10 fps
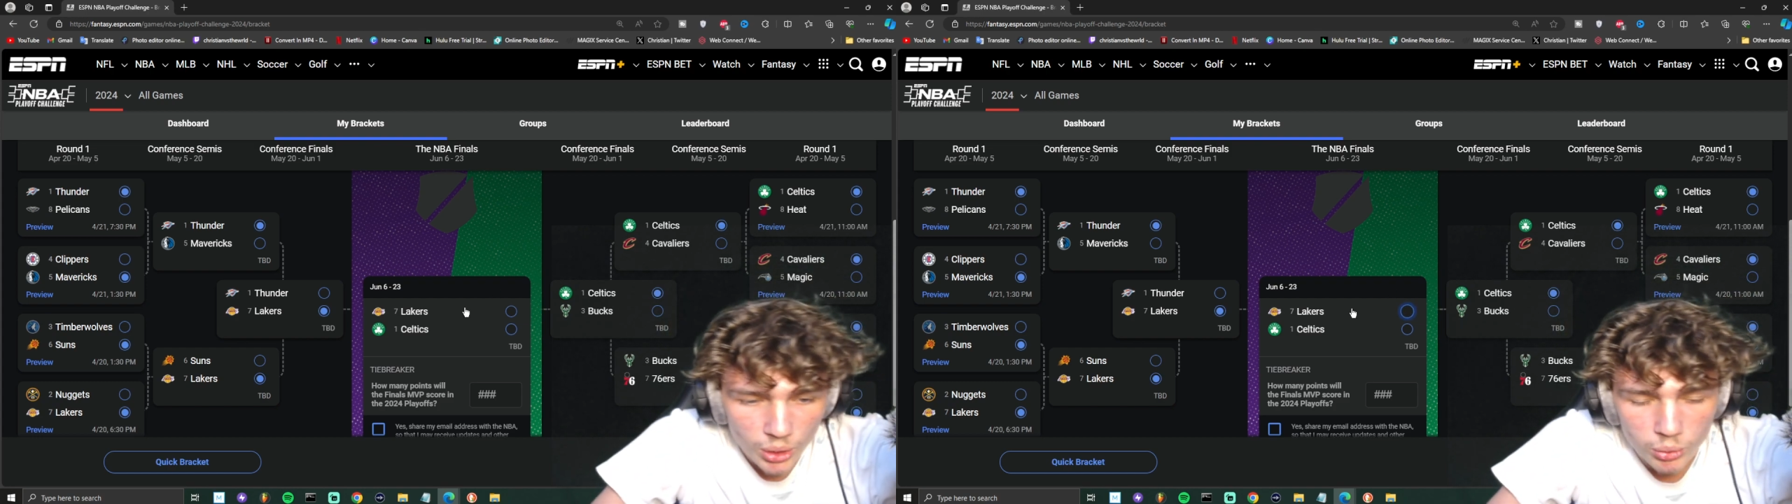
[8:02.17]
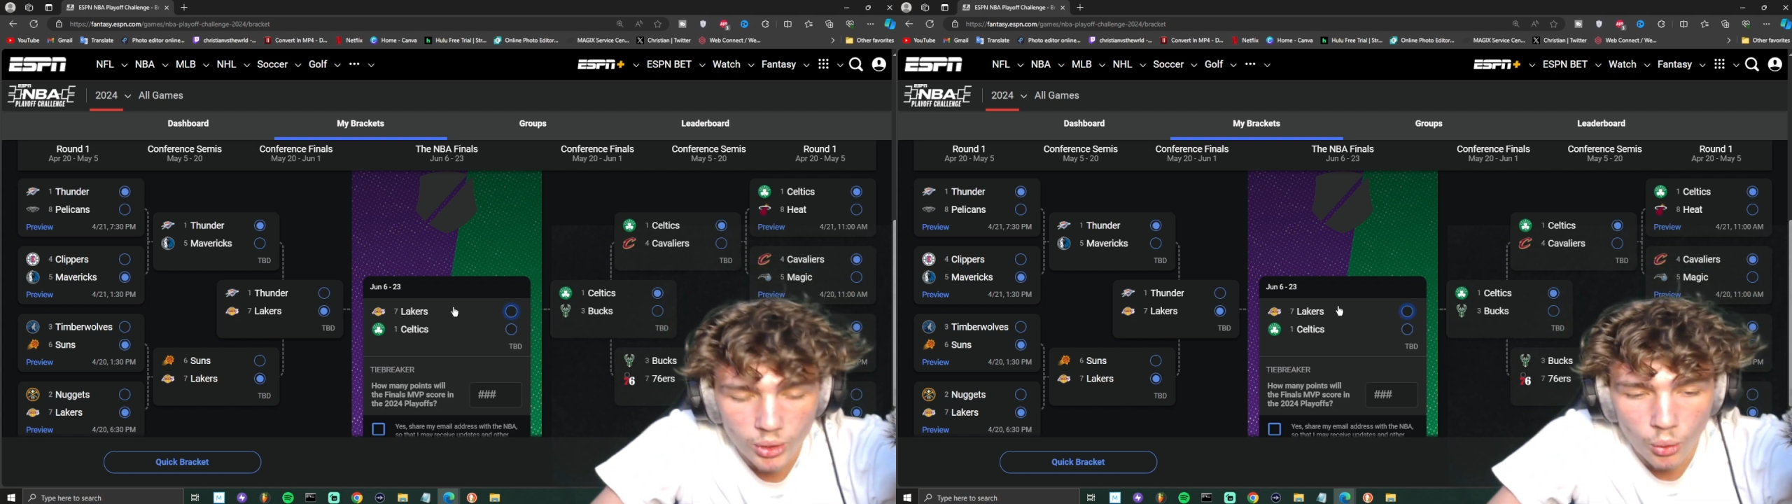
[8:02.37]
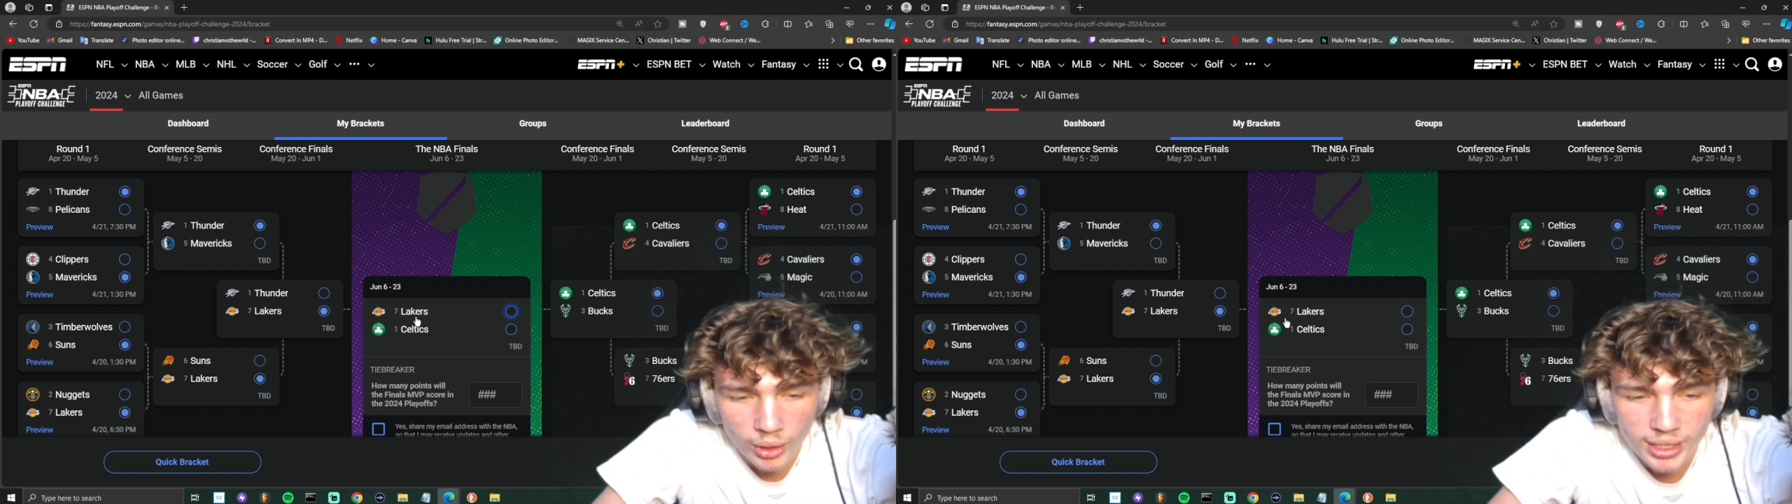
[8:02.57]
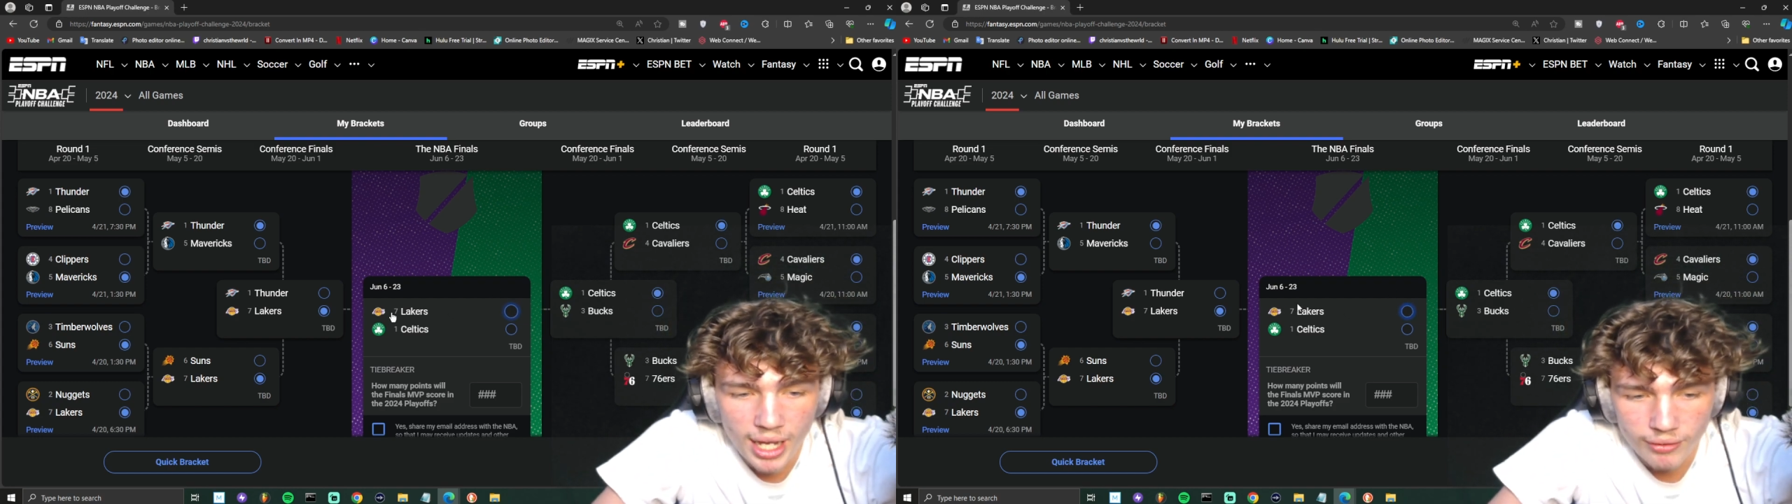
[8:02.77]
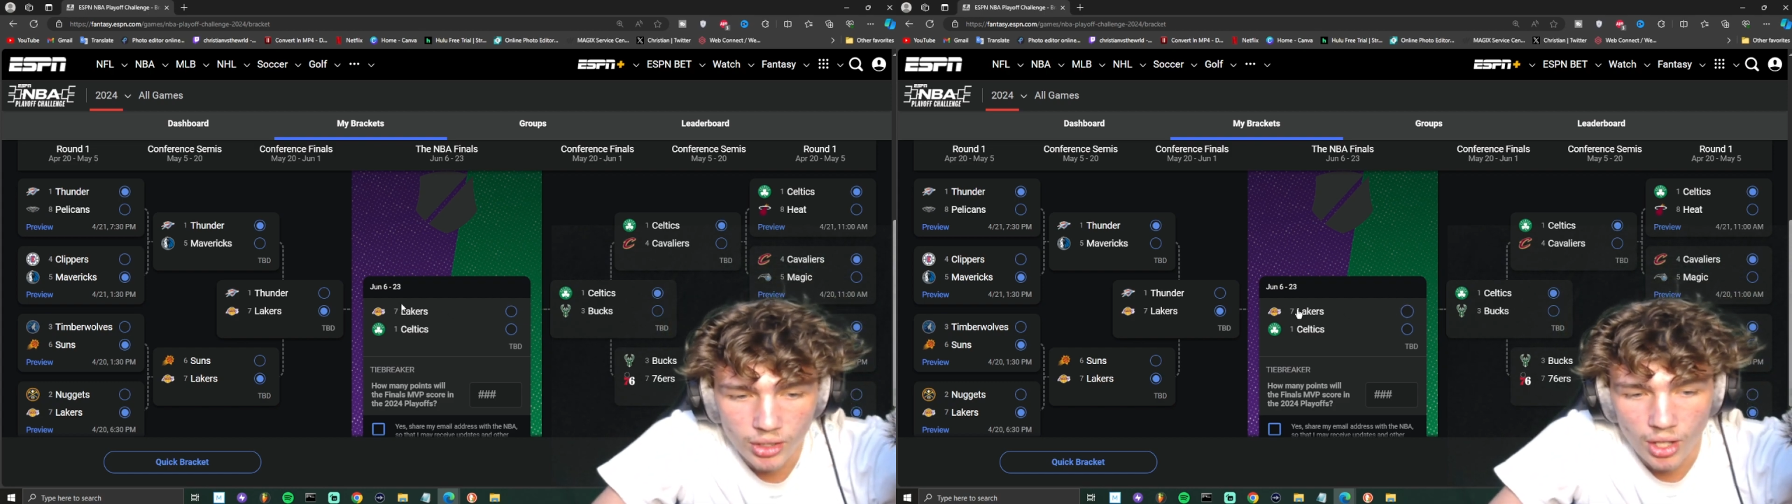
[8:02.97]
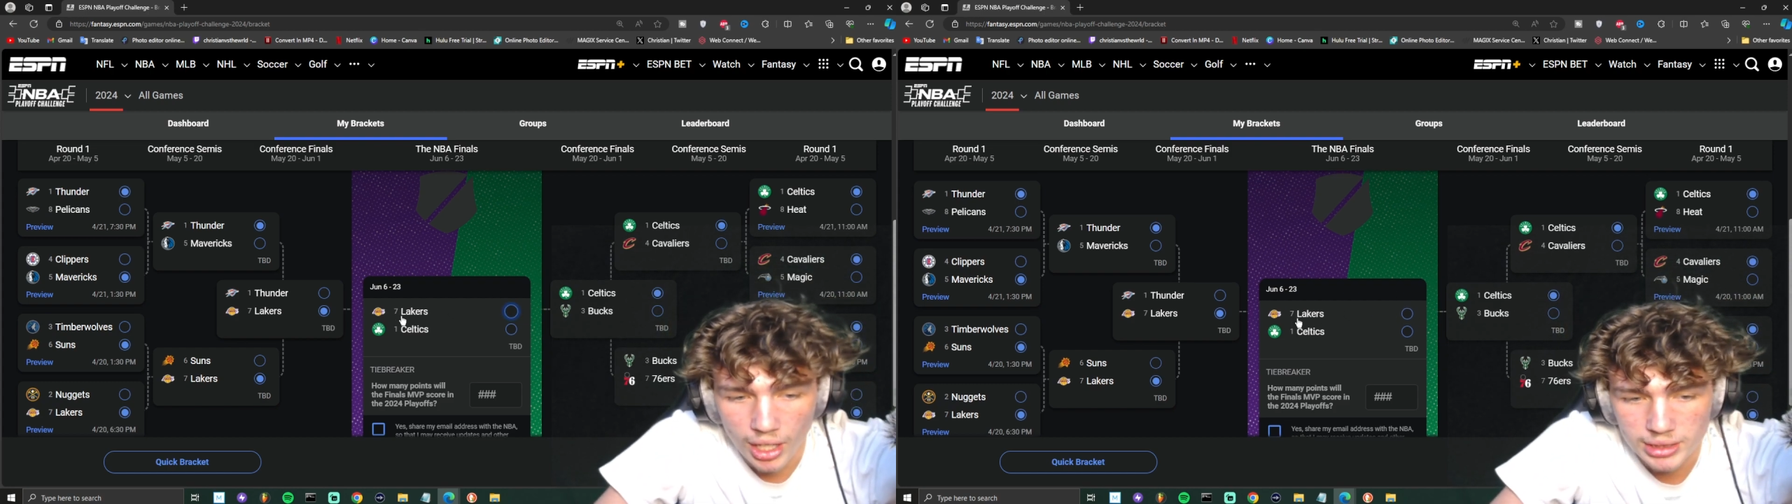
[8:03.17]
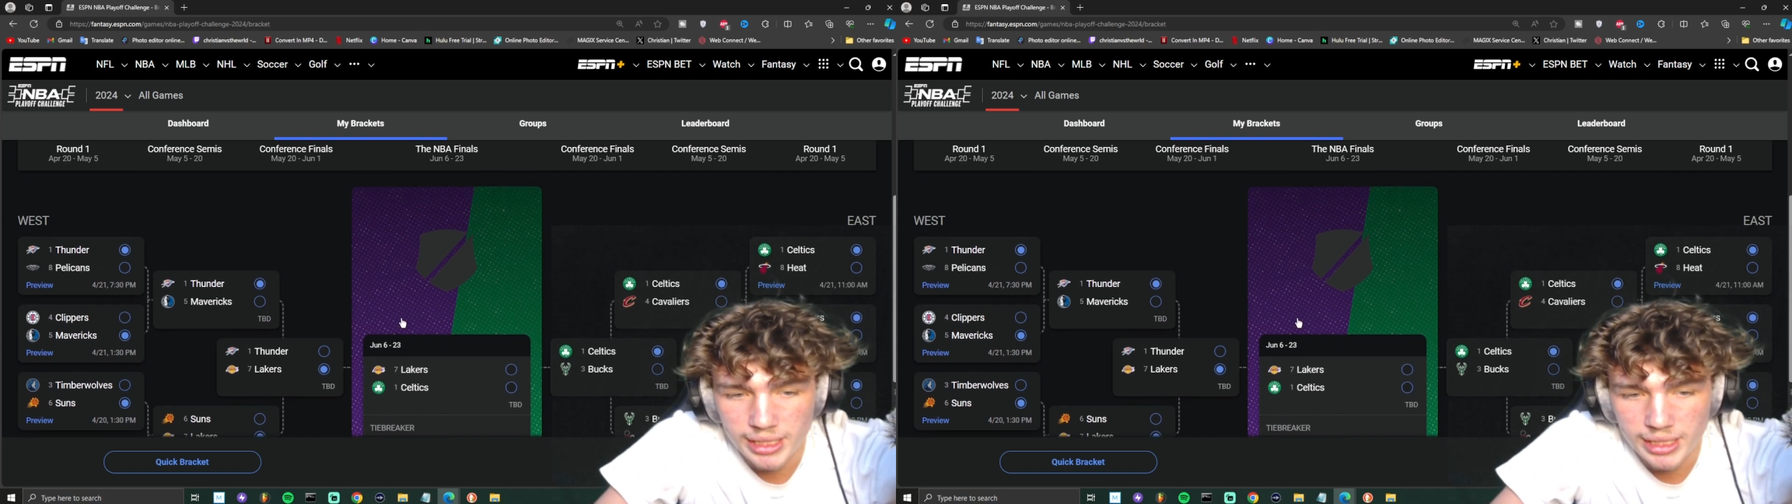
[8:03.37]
We're going to have the Los